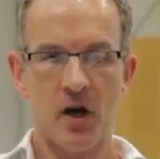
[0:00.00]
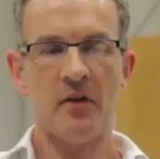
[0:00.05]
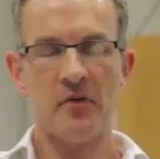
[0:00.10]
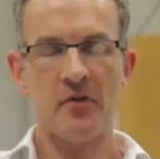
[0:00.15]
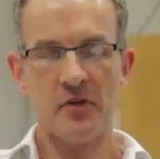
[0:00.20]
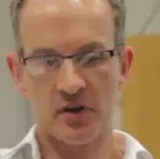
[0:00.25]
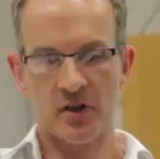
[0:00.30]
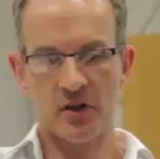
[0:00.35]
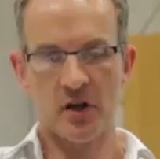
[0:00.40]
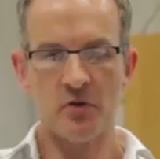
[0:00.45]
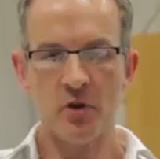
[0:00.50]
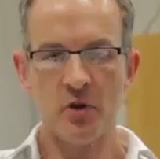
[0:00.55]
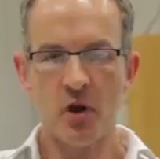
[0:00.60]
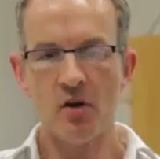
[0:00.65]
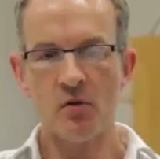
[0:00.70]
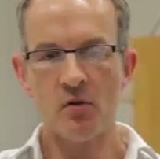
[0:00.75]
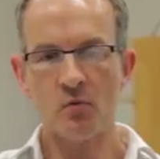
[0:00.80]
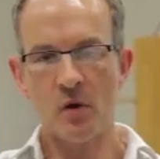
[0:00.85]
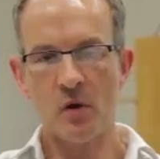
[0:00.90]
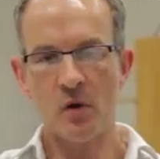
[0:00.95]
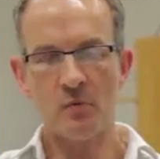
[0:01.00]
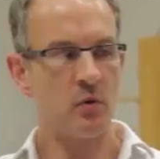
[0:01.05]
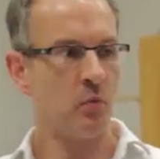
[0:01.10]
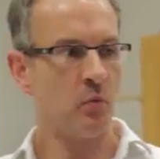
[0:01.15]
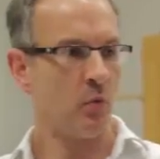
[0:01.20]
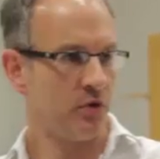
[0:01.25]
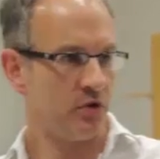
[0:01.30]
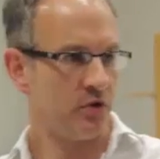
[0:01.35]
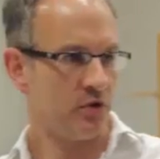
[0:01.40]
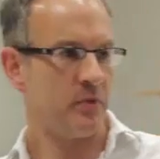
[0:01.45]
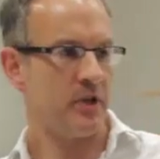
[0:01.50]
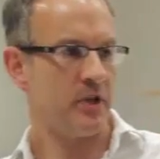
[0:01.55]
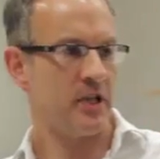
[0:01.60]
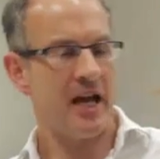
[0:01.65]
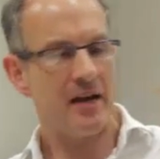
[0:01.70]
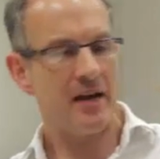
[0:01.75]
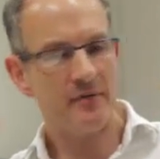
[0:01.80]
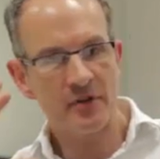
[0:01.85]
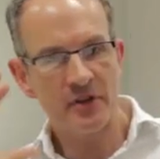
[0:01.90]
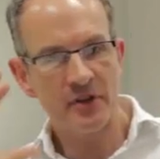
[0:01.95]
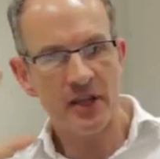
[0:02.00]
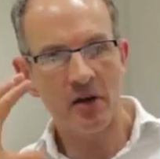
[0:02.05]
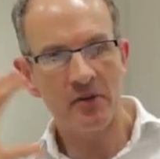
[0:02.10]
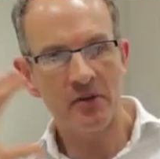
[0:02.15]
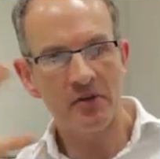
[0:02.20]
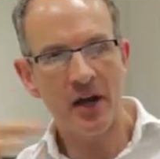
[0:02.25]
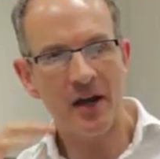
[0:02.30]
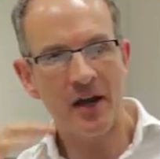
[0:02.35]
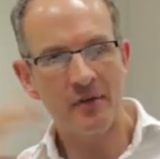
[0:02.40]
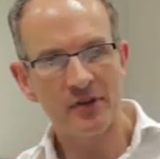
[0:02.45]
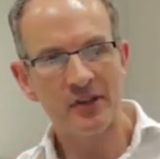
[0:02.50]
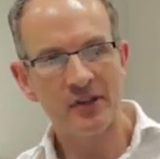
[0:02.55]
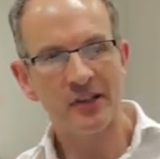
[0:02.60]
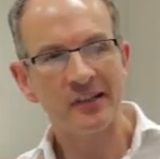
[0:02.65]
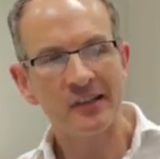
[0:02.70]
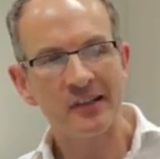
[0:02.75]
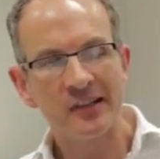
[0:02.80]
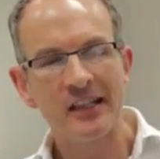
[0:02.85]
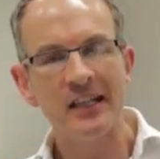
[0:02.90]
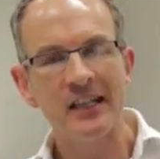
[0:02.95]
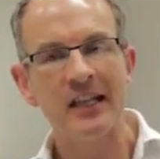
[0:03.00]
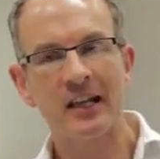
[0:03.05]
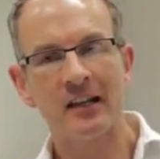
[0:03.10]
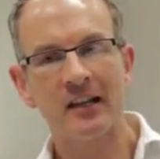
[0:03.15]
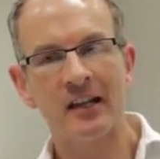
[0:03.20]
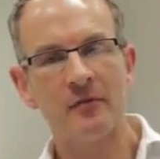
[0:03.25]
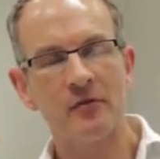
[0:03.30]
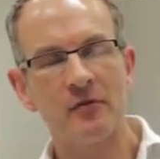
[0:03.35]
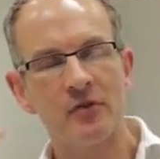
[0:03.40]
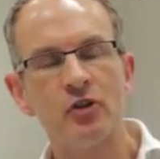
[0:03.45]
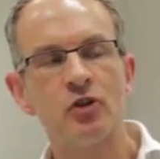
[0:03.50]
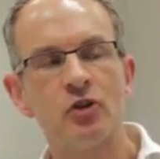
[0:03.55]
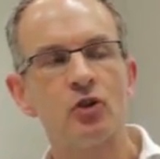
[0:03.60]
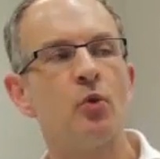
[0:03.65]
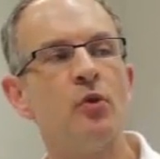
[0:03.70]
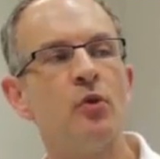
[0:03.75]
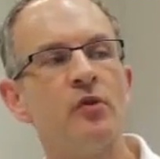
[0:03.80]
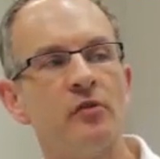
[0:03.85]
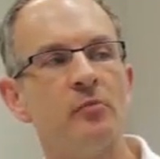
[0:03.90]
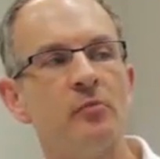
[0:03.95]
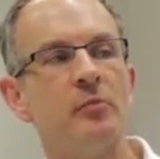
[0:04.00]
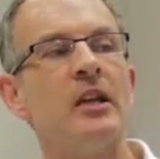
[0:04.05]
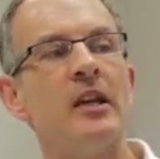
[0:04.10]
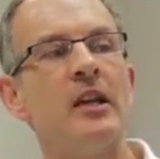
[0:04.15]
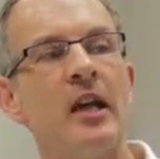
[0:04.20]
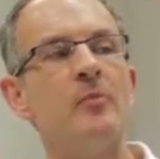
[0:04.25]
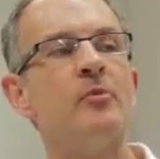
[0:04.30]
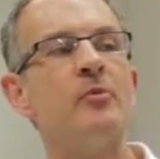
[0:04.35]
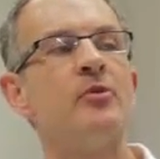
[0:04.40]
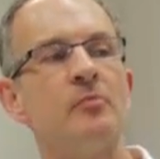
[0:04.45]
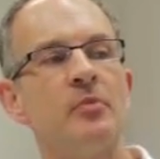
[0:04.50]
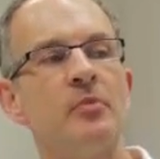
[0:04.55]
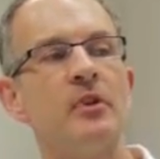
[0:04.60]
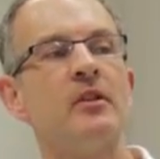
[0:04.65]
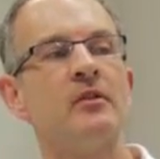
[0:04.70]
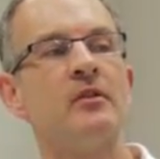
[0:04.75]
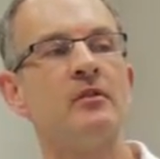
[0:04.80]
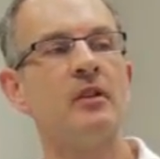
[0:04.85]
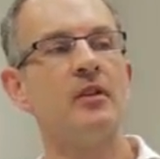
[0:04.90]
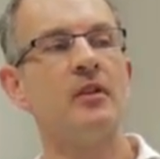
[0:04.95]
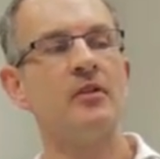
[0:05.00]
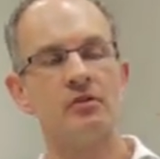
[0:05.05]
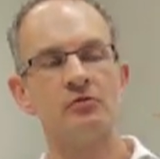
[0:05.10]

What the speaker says: But I think knowing where we want to be and having the skill, having the choice of being able to be,